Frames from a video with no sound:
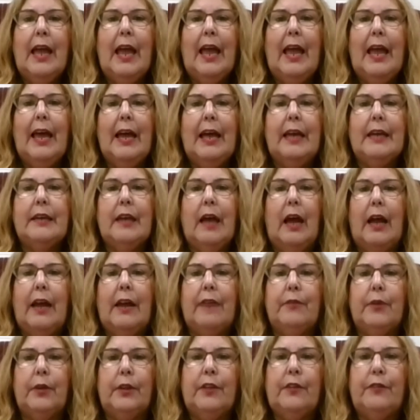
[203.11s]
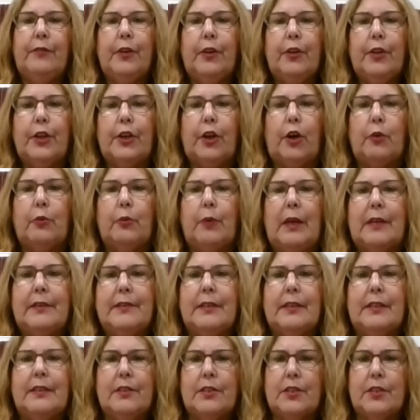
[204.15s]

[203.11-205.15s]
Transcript: And I really feel that our residents